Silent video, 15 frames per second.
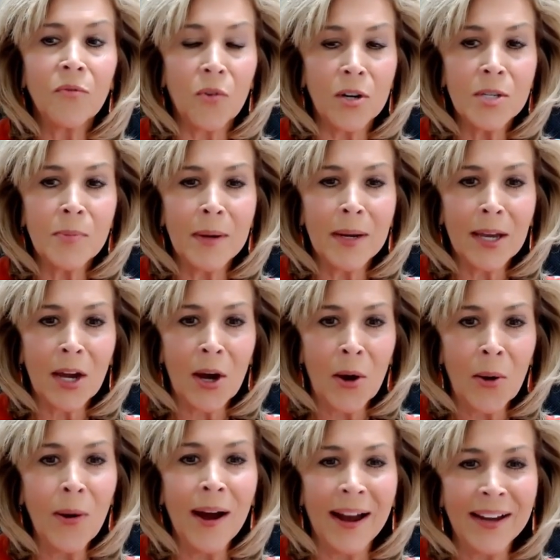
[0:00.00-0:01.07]
forced me to
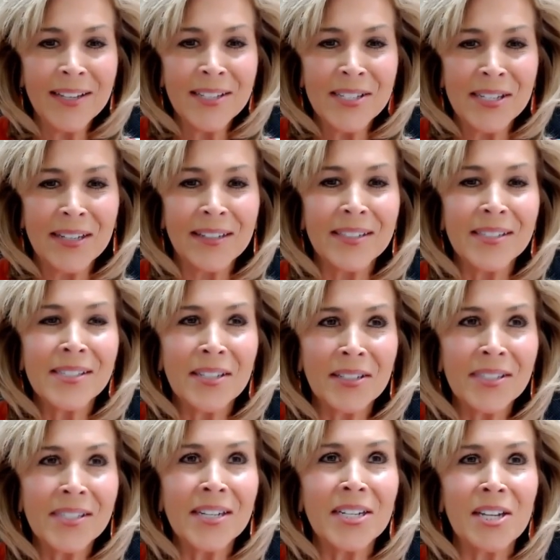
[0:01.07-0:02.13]
go. I
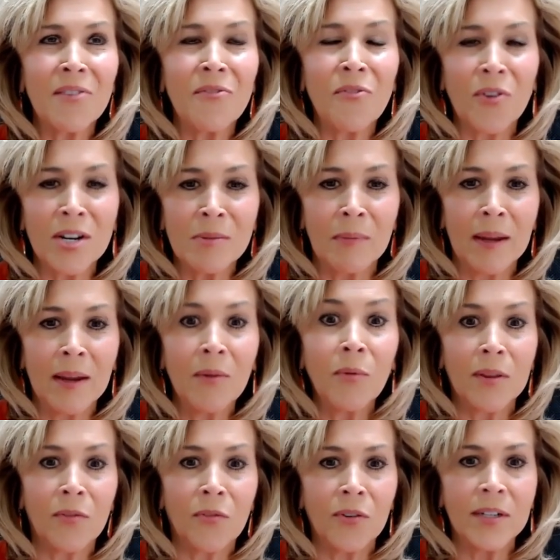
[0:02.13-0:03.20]
still say she forced me
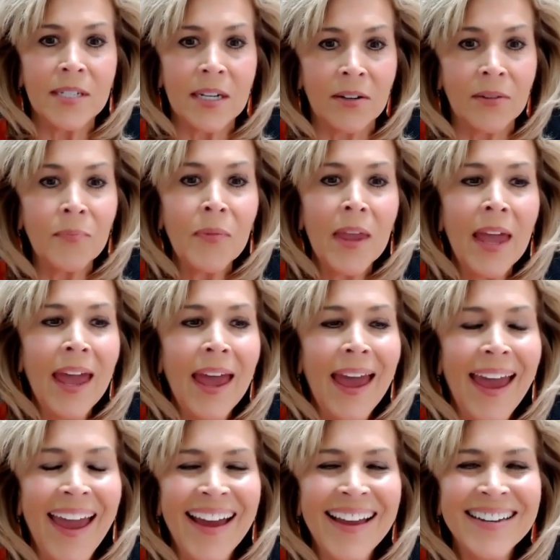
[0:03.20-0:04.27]
with a free dinner.
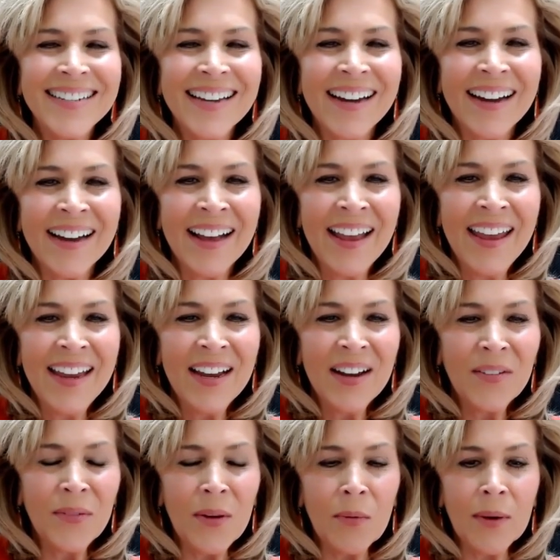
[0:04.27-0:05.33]
And
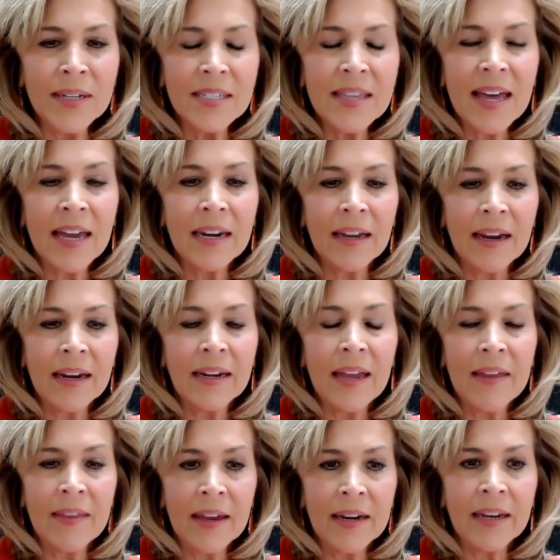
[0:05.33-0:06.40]
we went to that night,
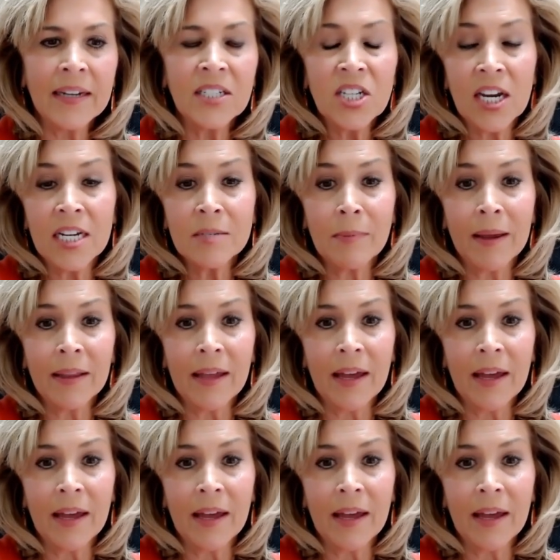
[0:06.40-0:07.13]
and that night changed my